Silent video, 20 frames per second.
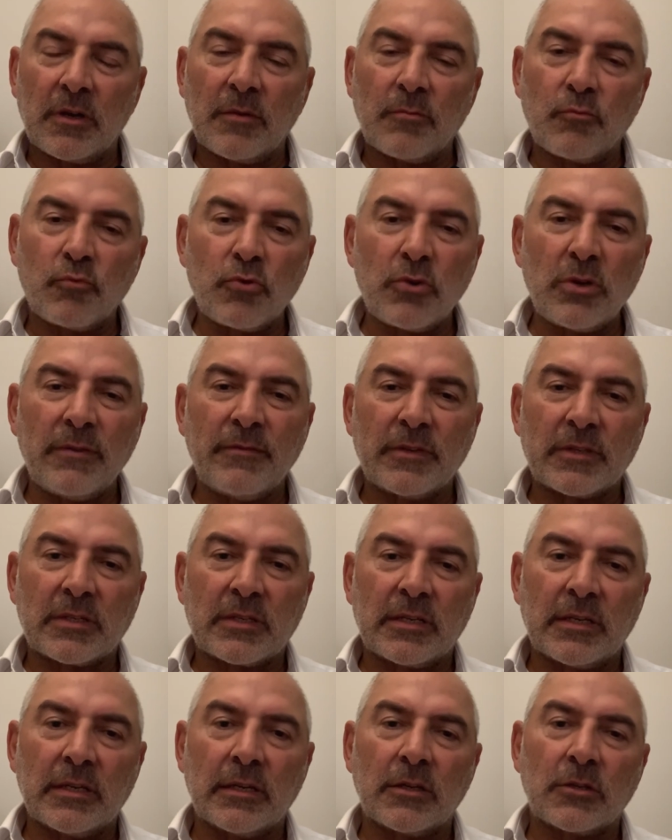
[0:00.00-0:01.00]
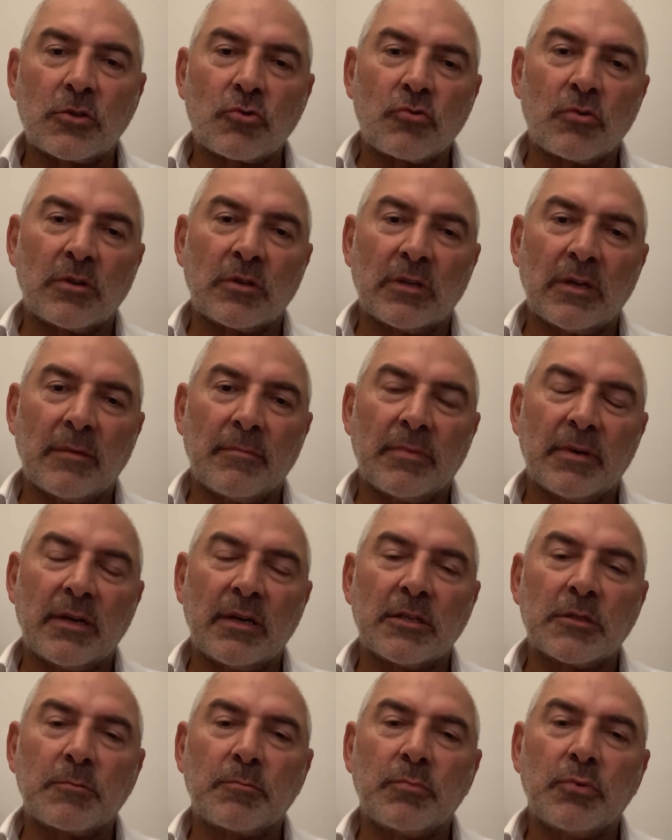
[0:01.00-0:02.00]
Previously, a strong number
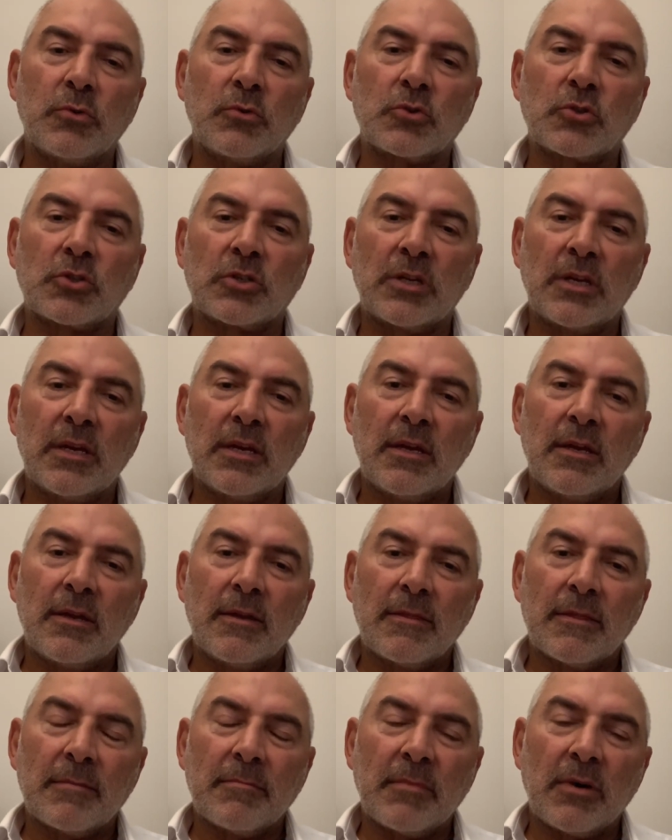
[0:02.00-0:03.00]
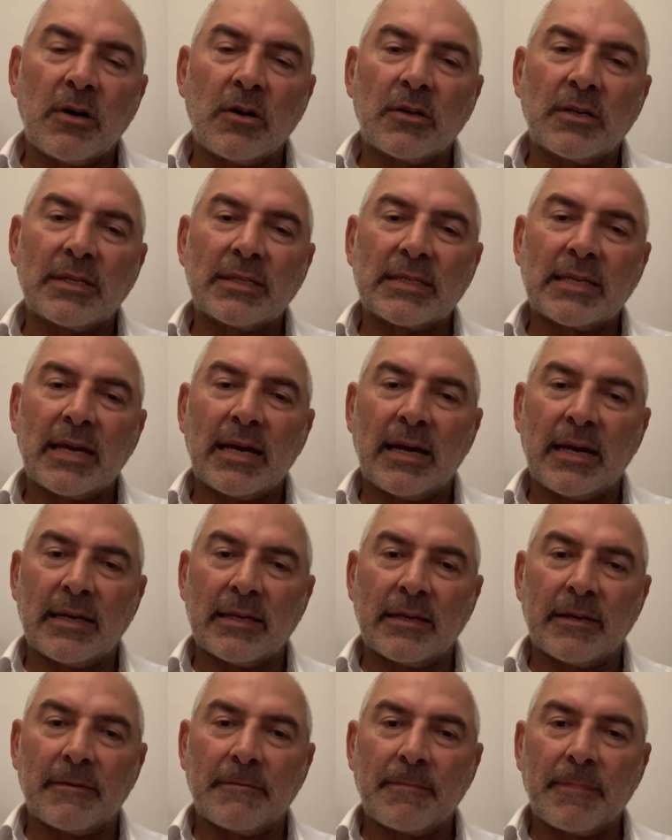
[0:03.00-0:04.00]
has pushed the markets
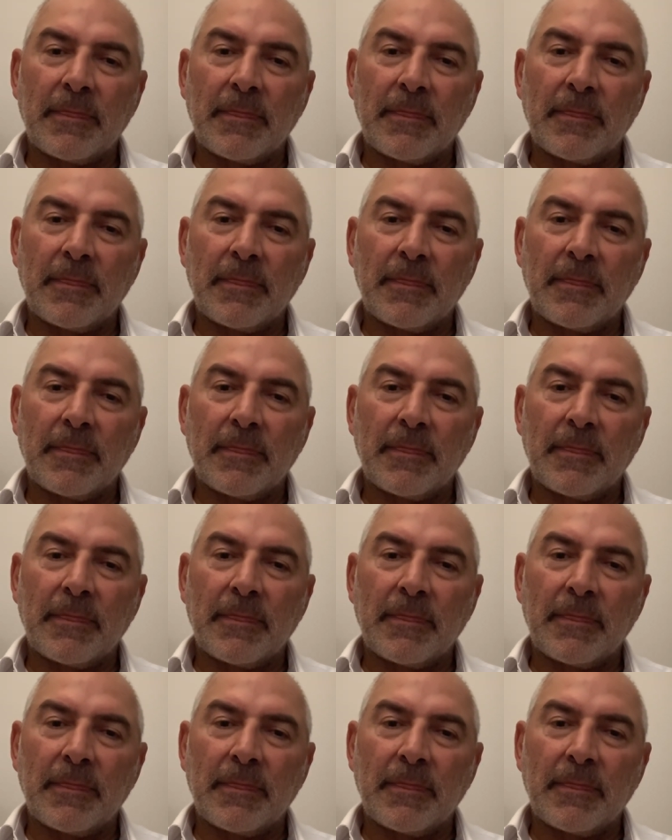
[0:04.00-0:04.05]
higher.